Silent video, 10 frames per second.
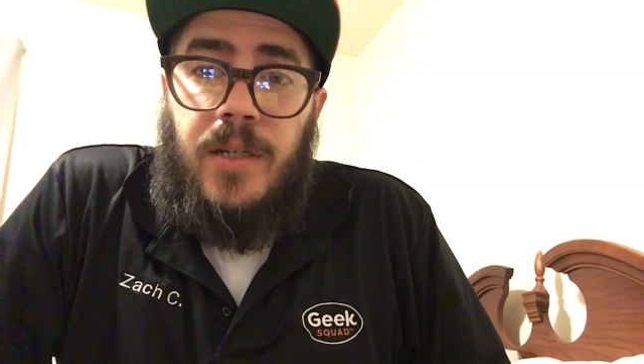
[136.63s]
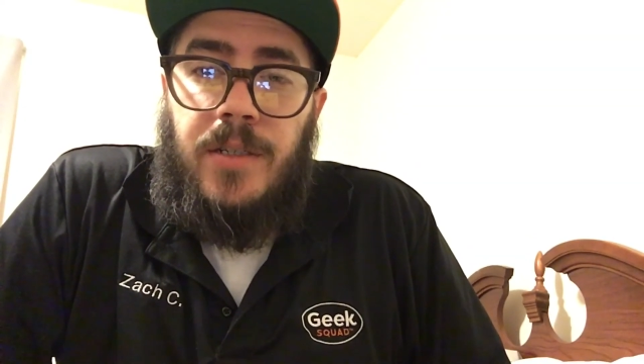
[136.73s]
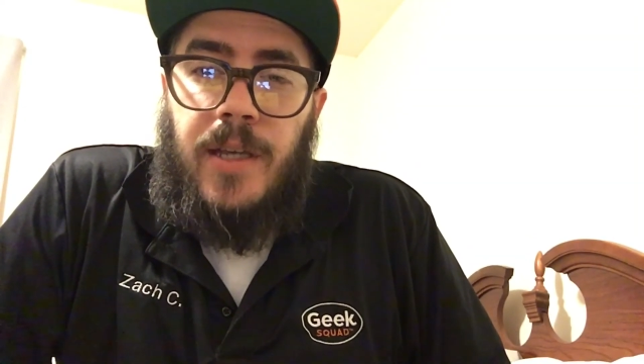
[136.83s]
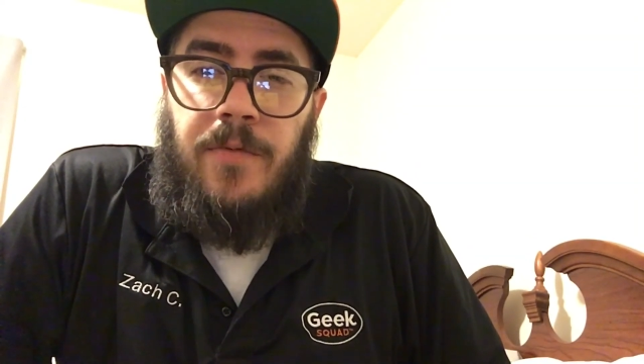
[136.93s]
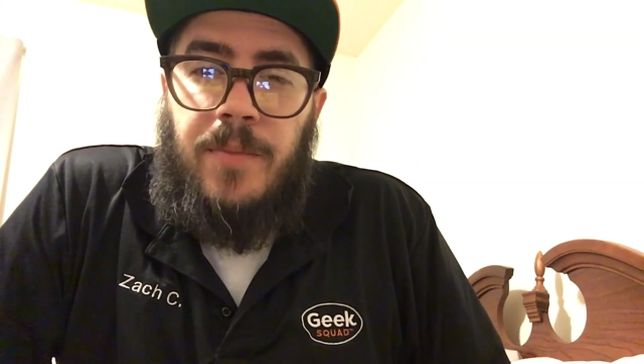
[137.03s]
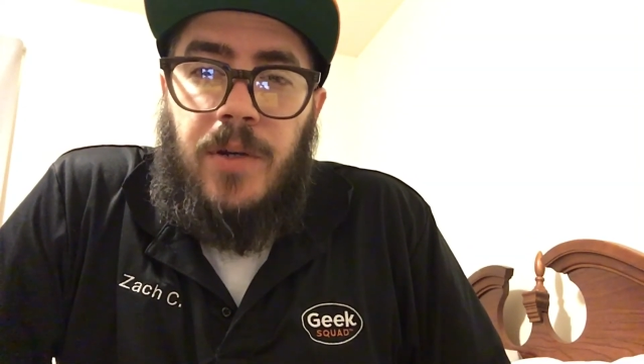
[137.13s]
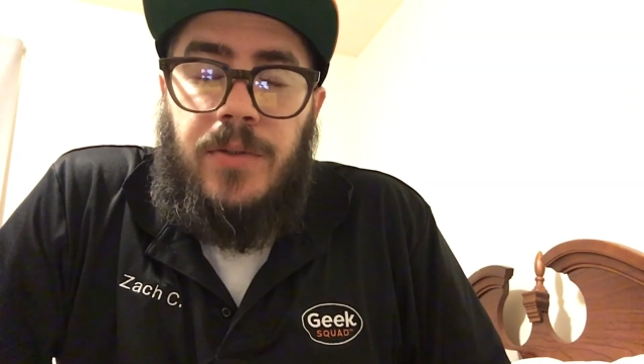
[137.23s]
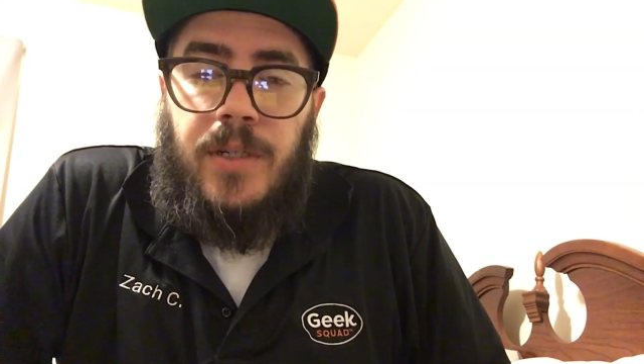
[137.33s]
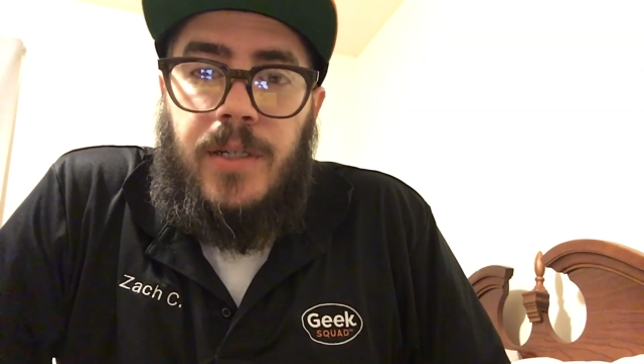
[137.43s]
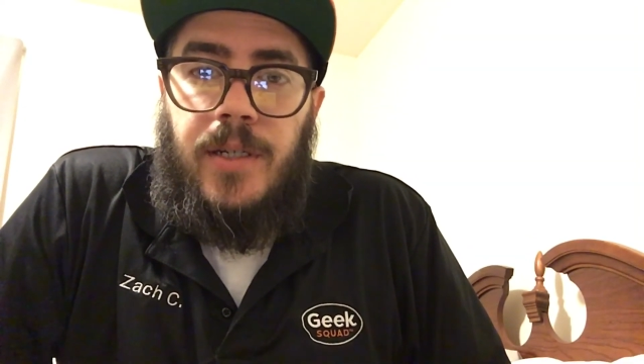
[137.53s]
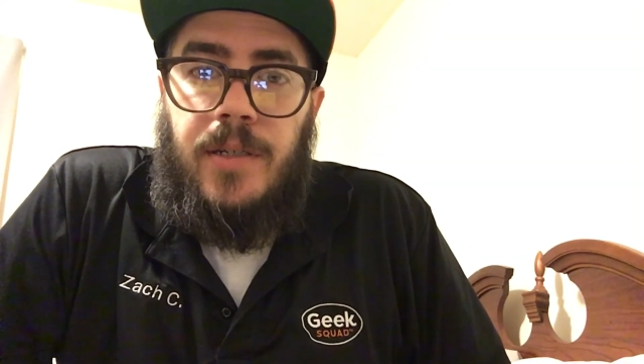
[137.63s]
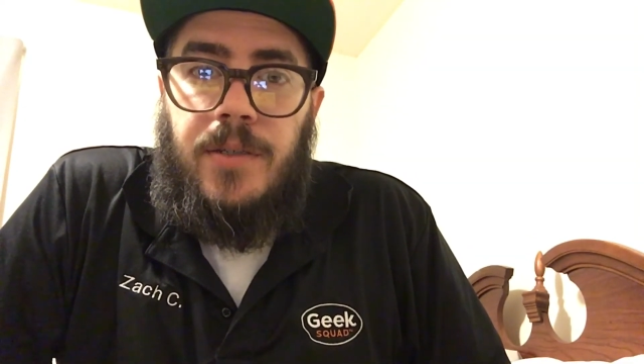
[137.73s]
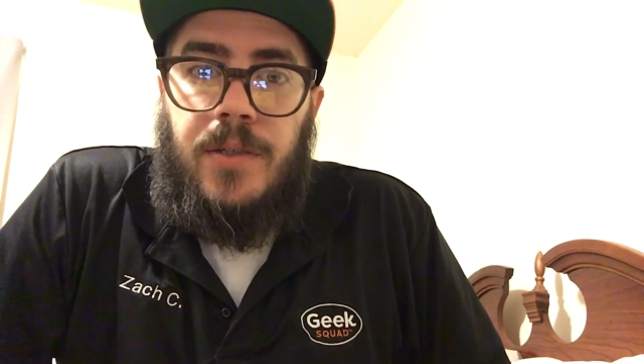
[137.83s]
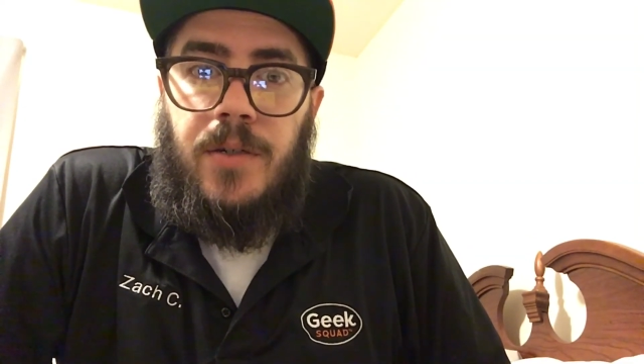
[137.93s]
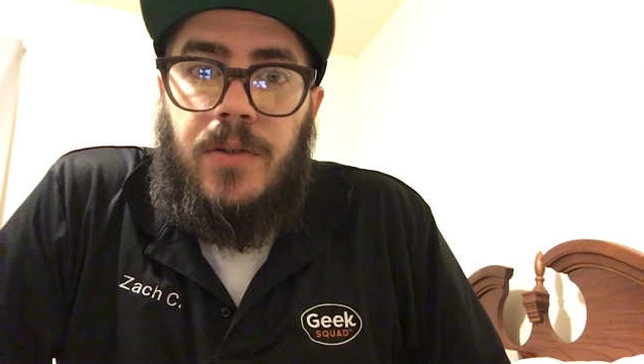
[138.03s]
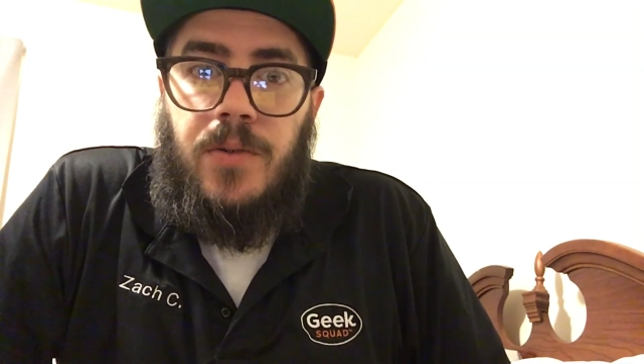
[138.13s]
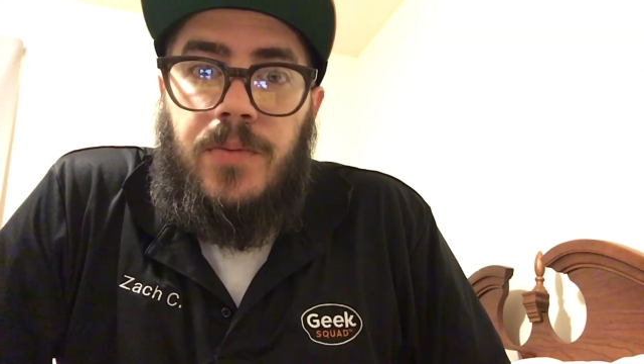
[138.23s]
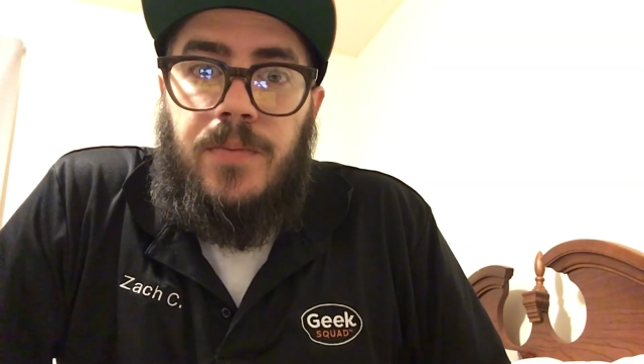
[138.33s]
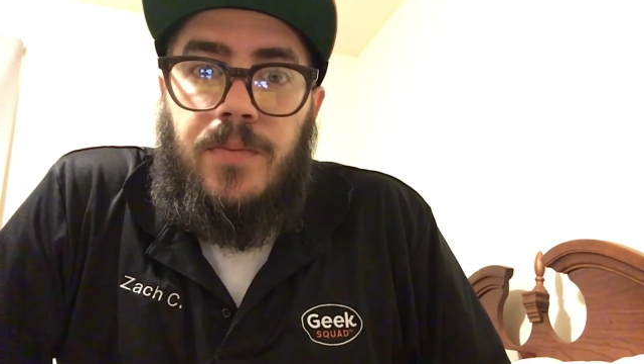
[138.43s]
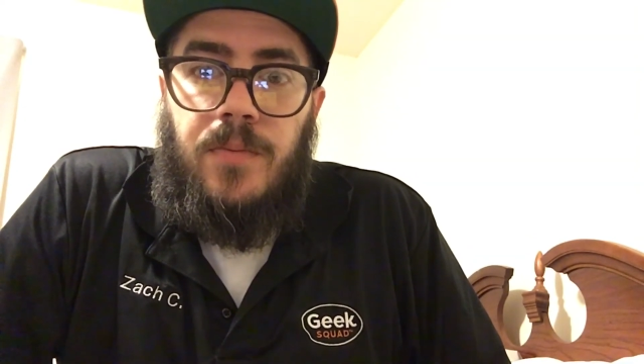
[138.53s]
I just haven't posted it yet, so
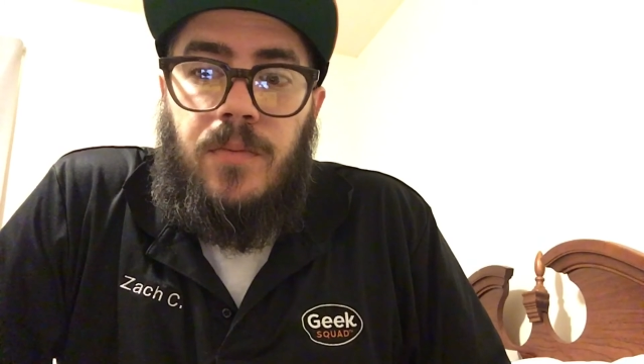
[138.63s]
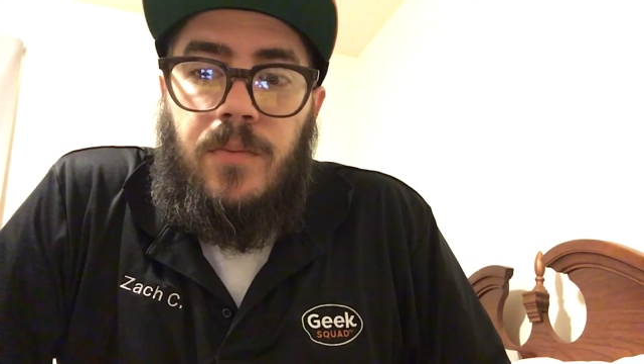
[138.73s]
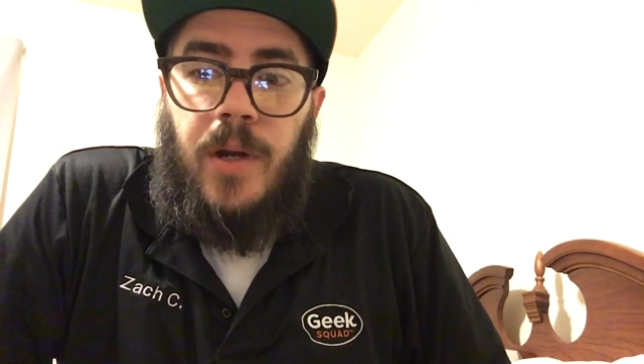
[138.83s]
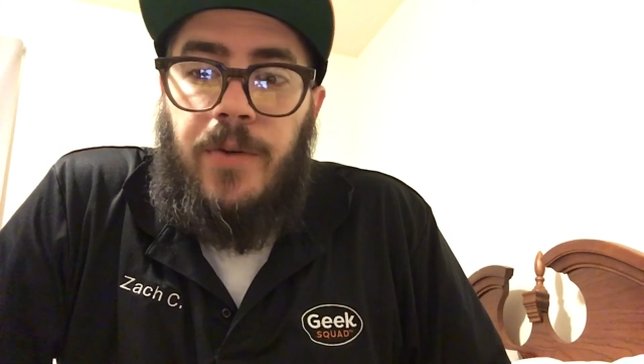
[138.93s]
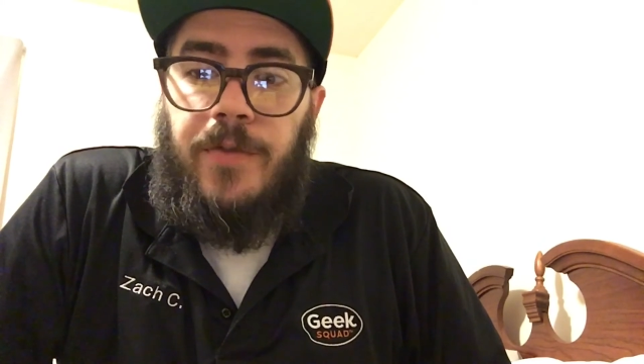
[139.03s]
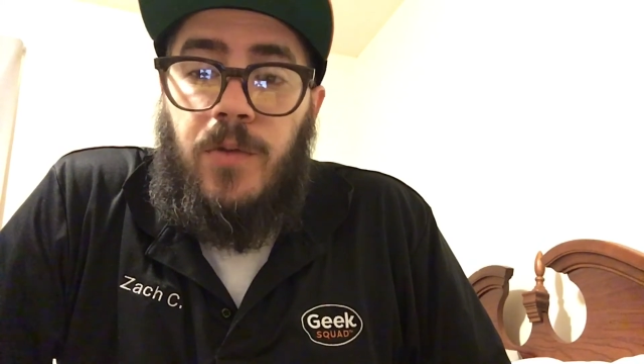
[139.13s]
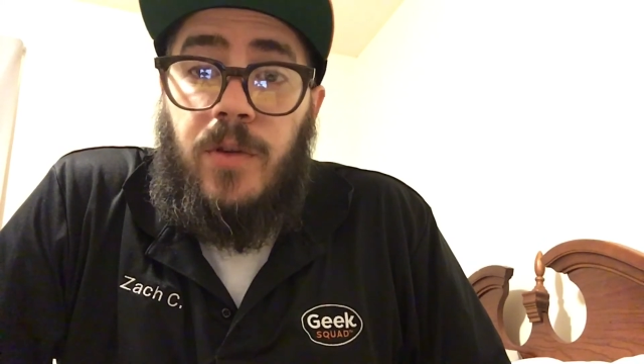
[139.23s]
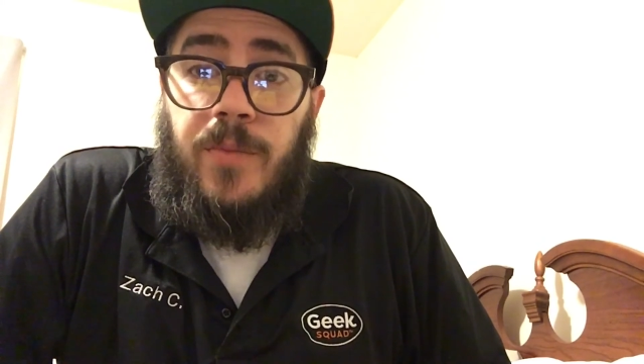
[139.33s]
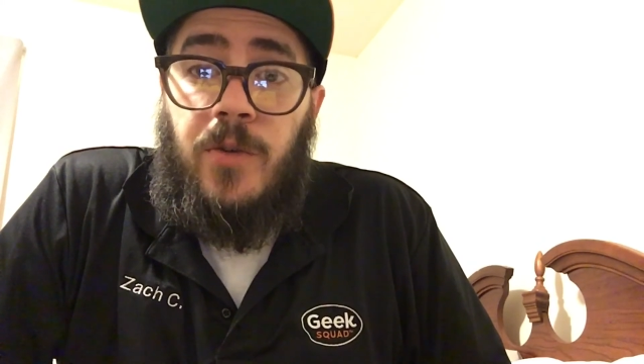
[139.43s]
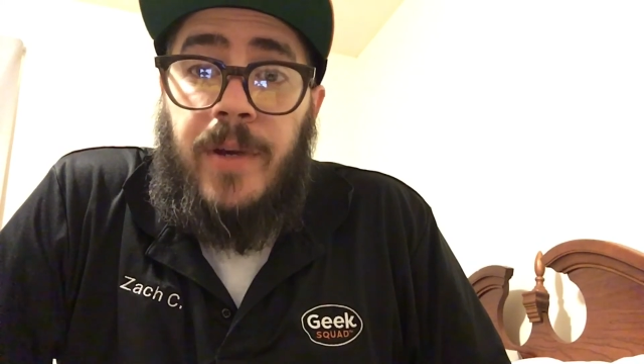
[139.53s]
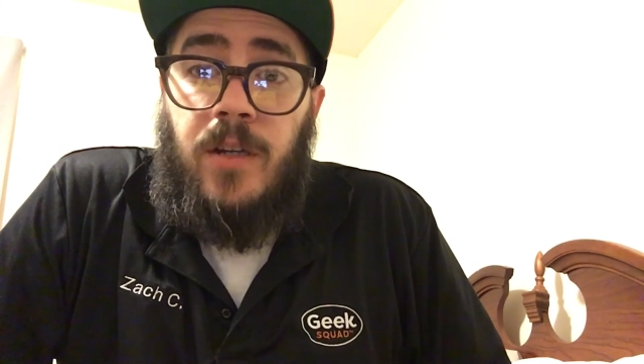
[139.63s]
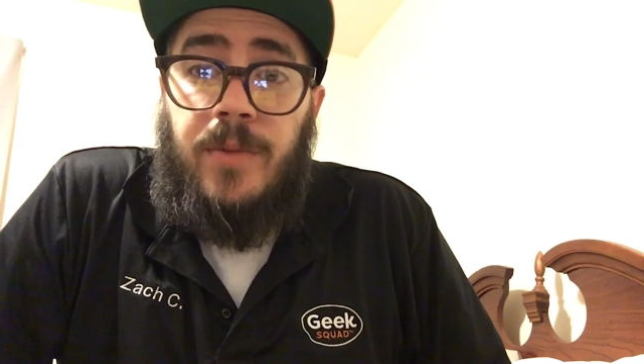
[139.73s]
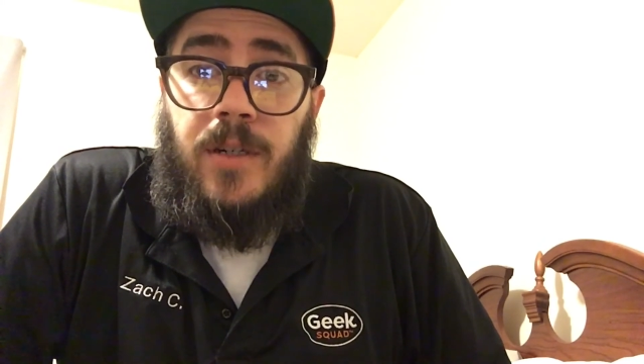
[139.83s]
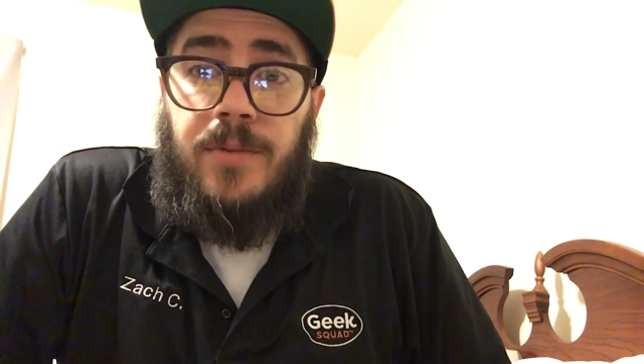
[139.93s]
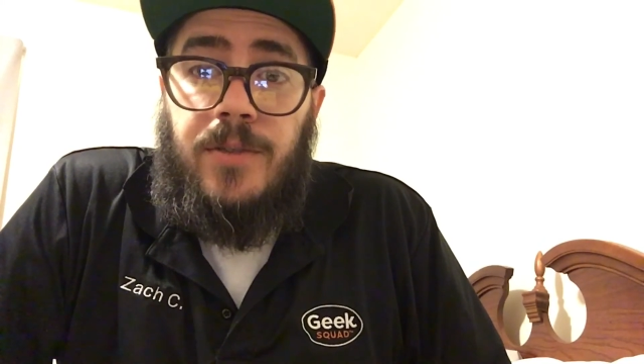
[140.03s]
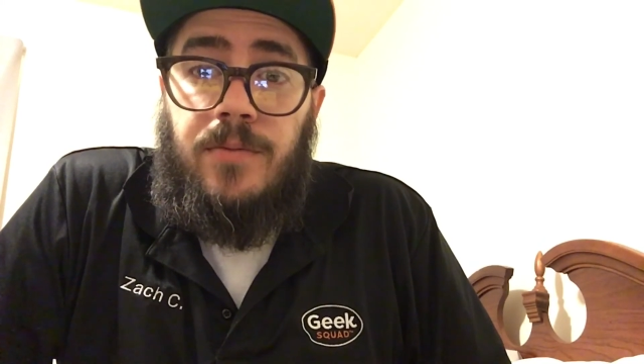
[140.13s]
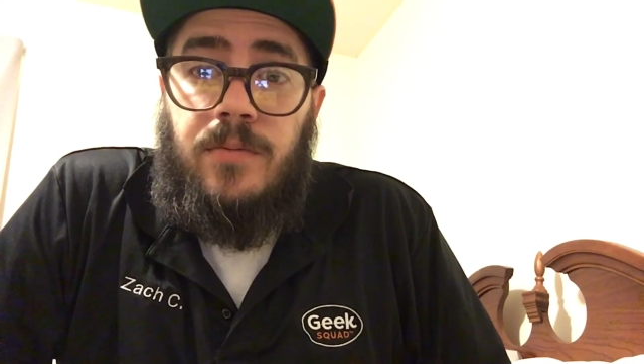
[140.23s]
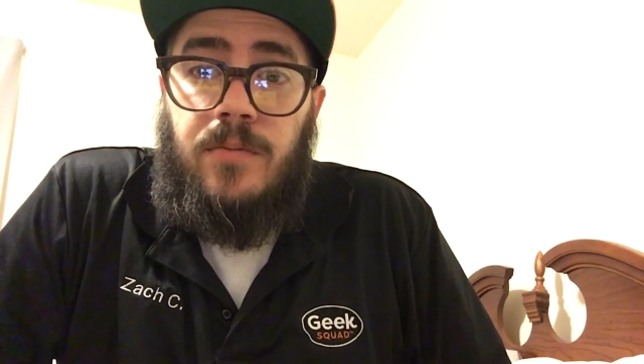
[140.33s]
my review on the Pro Mag will be up soon.